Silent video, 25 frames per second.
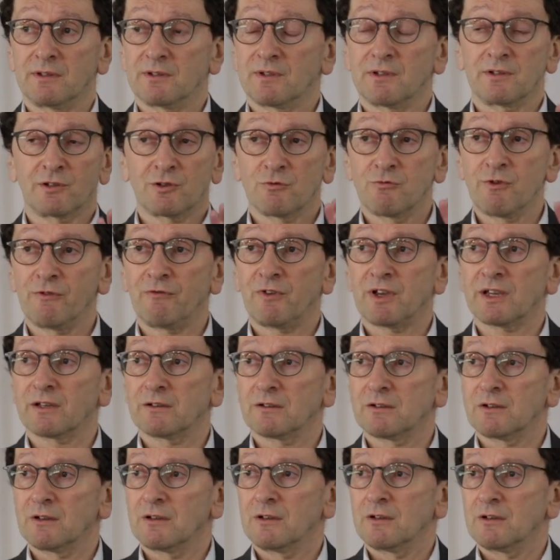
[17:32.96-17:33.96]
a
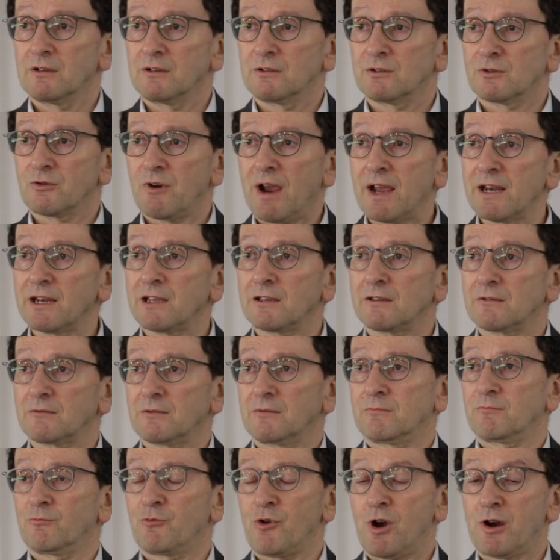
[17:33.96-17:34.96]
terrific
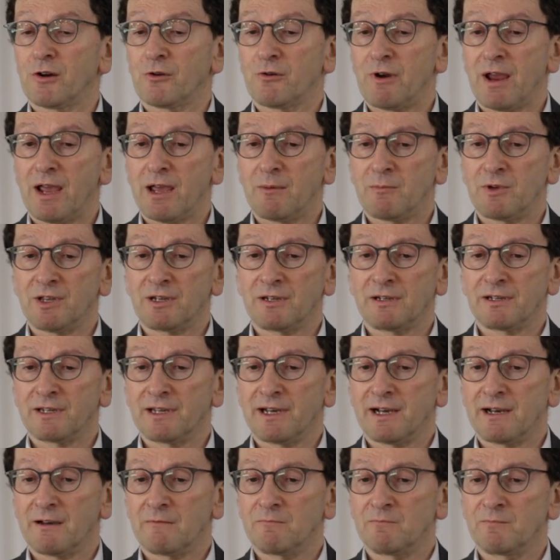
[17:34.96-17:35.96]
training program,
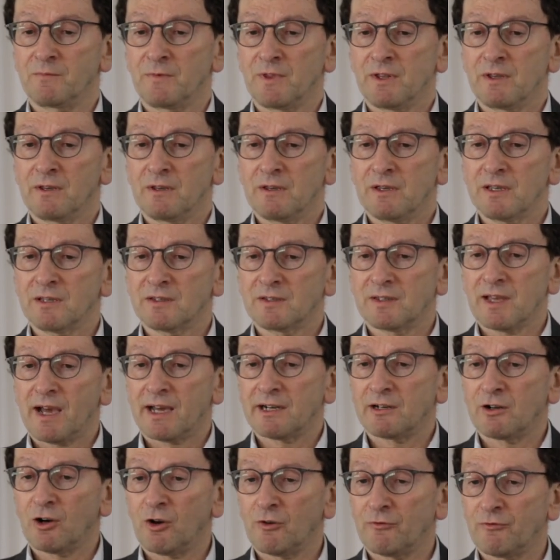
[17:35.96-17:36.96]
and he
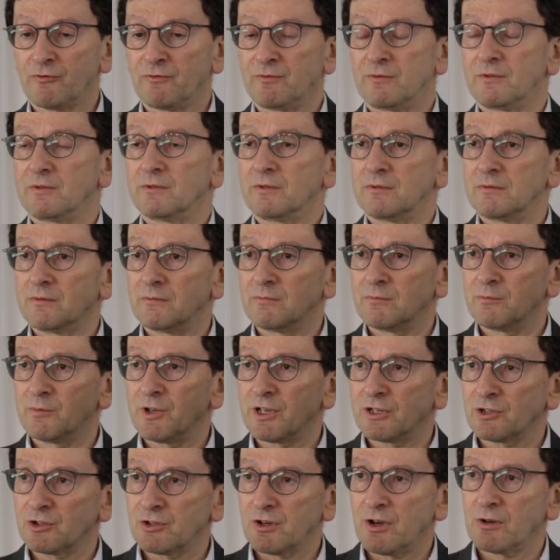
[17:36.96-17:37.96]
started off
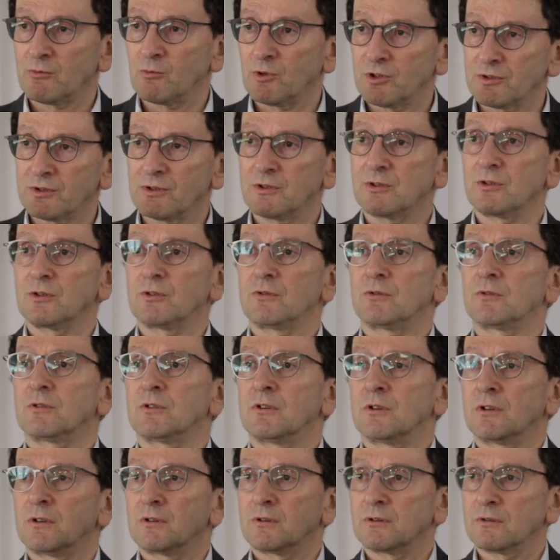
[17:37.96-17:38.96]
being shown what to do
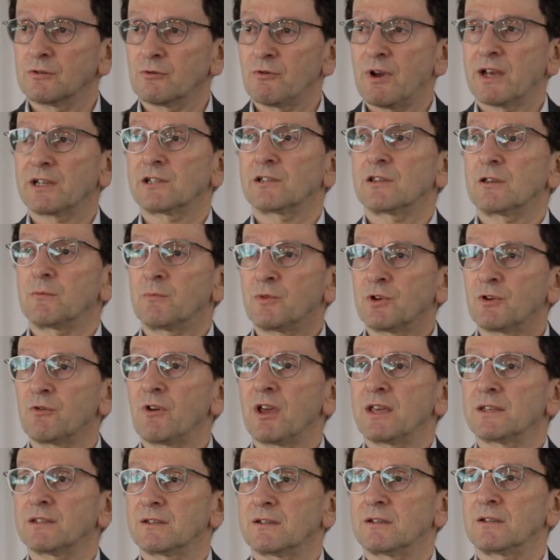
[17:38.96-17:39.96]
and gradually
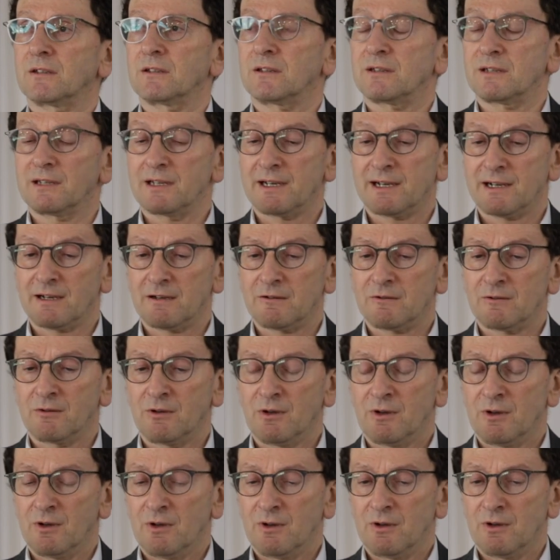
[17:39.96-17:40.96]
progressed, and
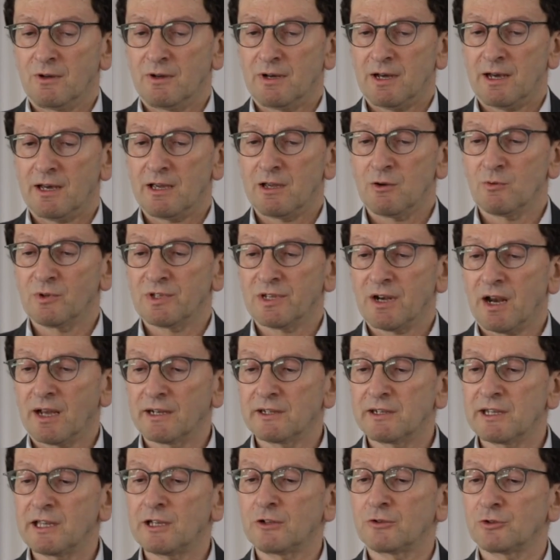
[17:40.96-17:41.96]
it was an
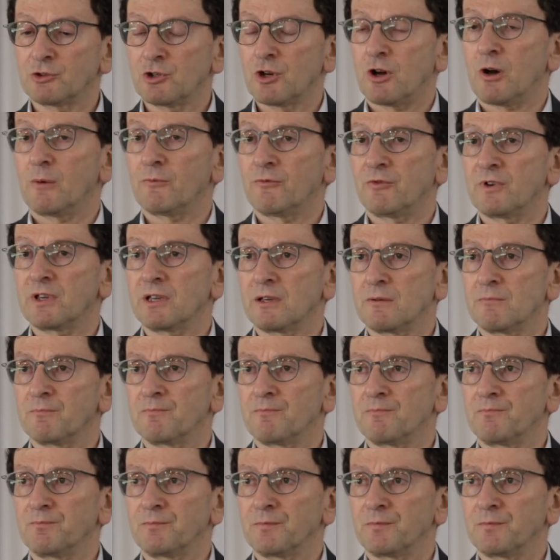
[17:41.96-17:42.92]
ideal job for him.